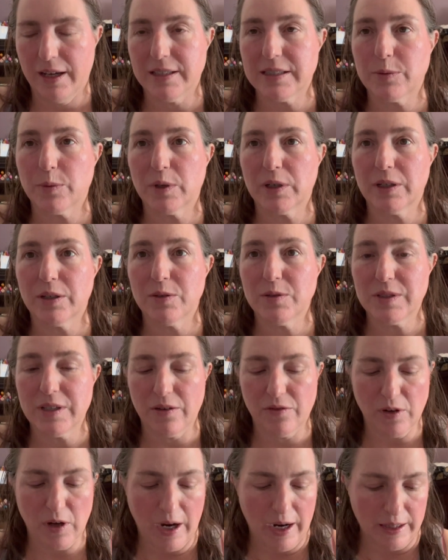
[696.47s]
So we're gonna use
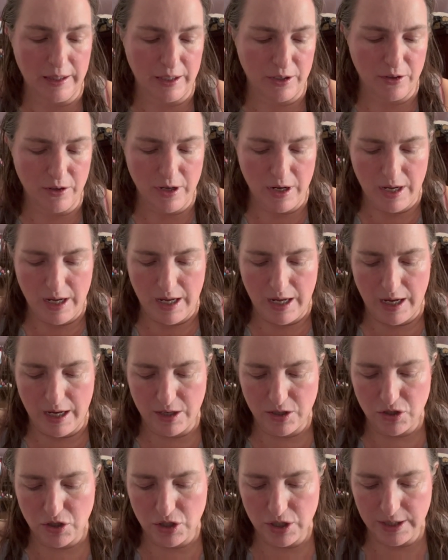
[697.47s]
that for highlighter.
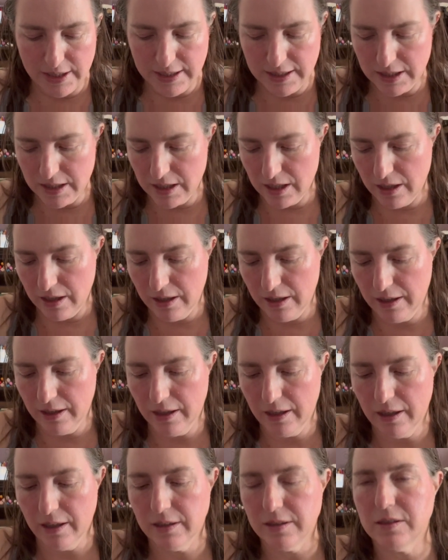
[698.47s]
And just
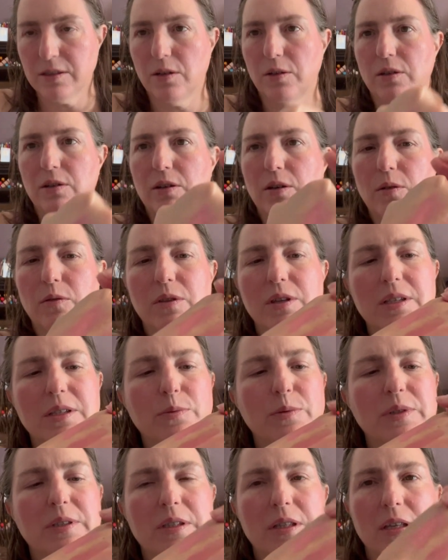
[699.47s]
so you know,
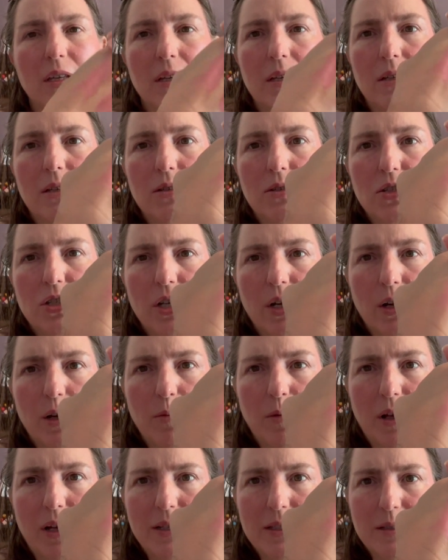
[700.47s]
this was the Cherry
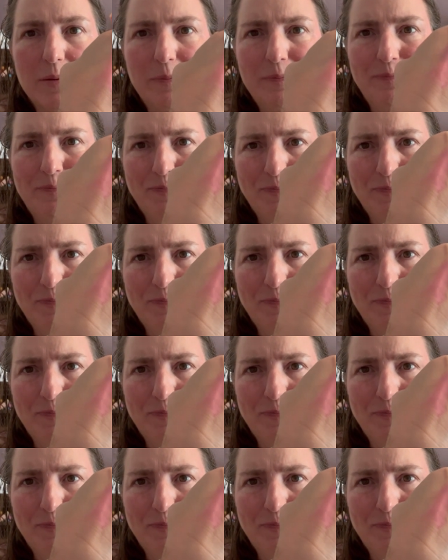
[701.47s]
Blossom,